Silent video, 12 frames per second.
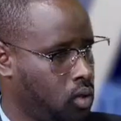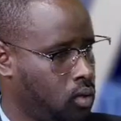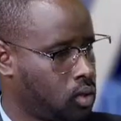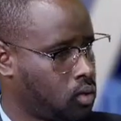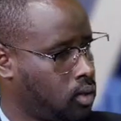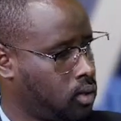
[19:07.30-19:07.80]
you
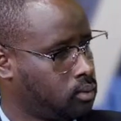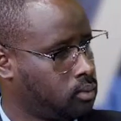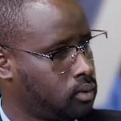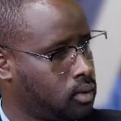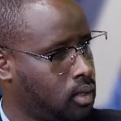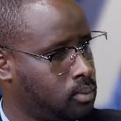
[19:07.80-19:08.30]
want to
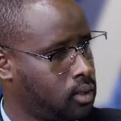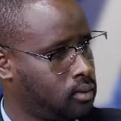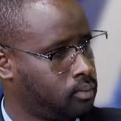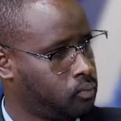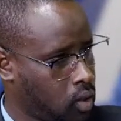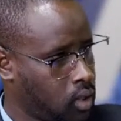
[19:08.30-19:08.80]
comment?
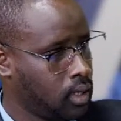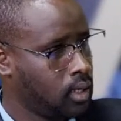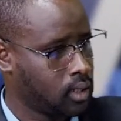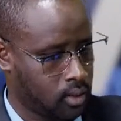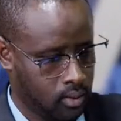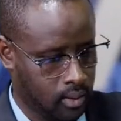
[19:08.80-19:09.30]

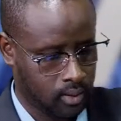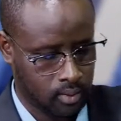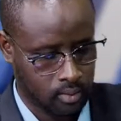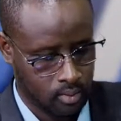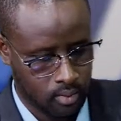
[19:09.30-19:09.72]
Yes, yes.